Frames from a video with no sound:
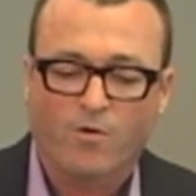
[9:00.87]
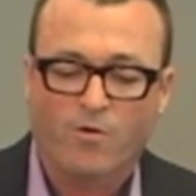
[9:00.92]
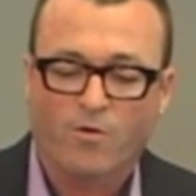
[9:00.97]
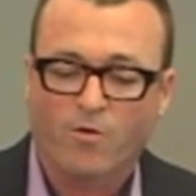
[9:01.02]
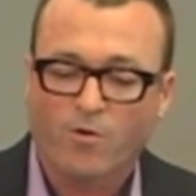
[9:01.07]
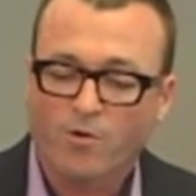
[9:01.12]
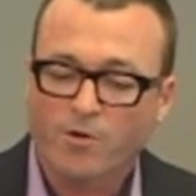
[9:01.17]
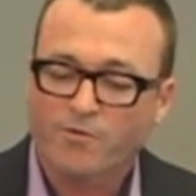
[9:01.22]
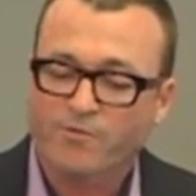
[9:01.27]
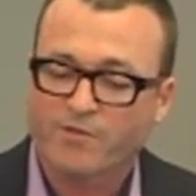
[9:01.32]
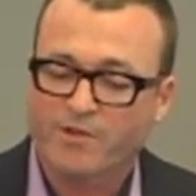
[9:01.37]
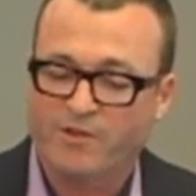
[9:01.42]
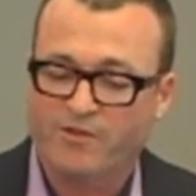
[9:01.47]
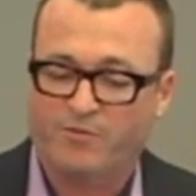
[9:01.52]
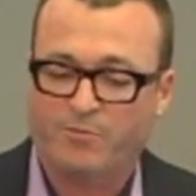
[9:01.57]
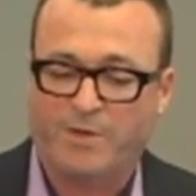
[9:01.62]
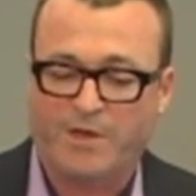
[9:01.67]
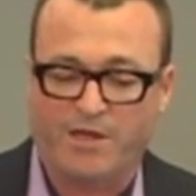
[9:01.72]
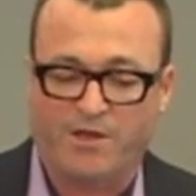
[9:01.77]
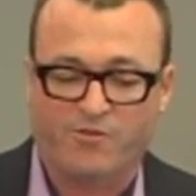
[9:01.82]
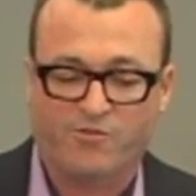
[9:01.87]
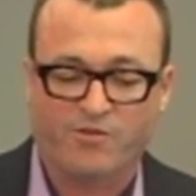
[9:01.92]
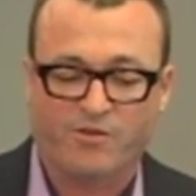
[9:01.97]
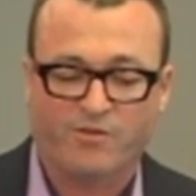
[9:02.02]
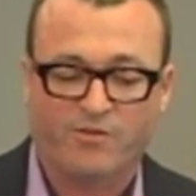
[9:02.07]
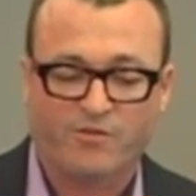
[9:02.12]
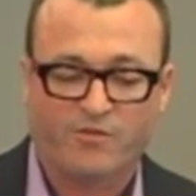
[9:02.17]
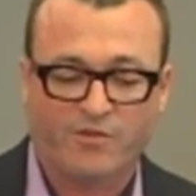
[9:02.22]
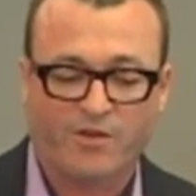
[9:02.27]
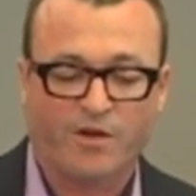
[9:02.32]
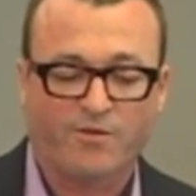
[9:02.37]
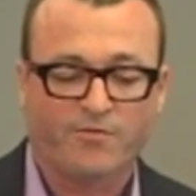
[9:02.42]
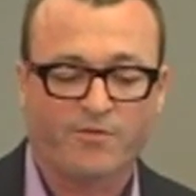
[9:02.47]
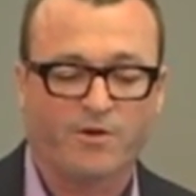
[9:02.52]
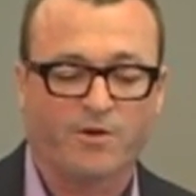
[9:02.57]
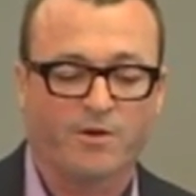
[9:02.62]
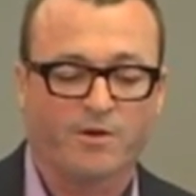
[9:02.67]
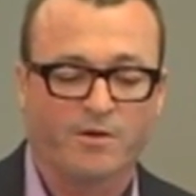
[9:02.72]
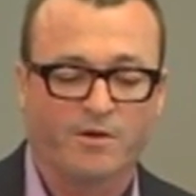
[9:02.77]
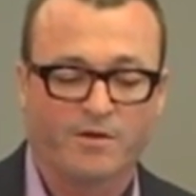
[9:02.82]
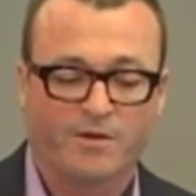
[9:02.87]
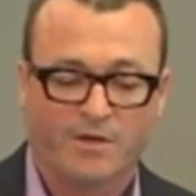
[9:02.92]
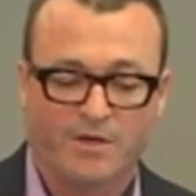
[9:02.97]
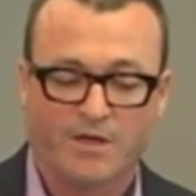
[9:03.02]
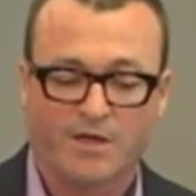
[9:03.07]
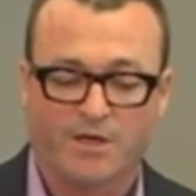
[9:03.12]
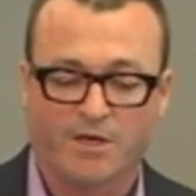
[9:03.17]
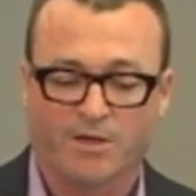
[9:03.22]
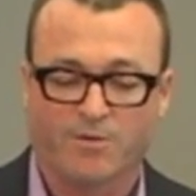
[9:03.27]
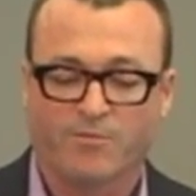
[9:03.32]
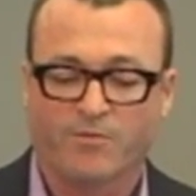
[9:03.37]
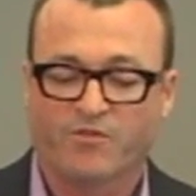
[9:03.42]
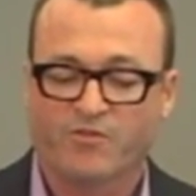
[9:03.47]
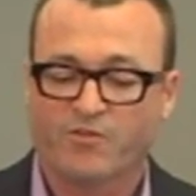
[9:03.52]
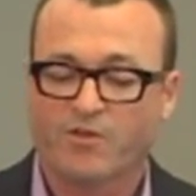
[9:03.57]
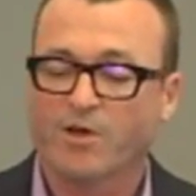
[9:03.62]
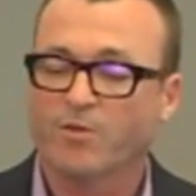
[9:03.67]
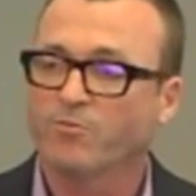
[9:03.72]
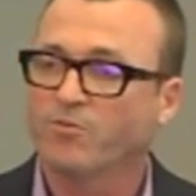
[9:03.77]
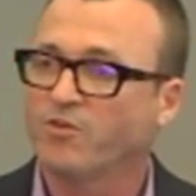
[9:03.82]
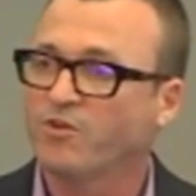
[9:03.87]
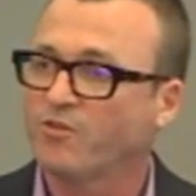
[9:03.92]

All of these patients suffer um, some